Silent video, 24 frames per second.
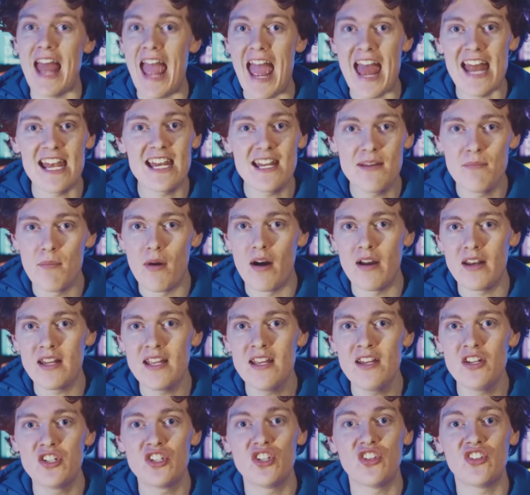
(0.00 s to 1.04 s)
need any
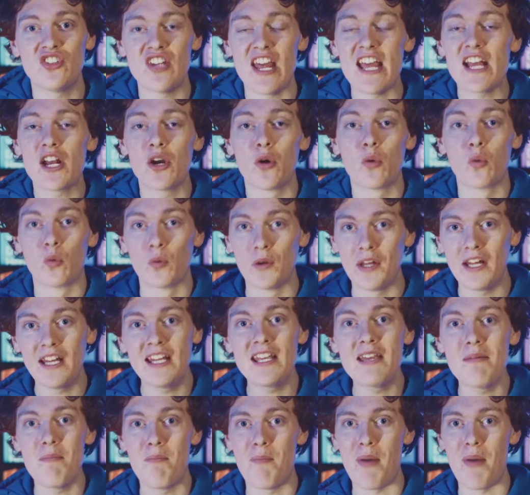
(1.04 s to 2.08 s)
money. Just take a really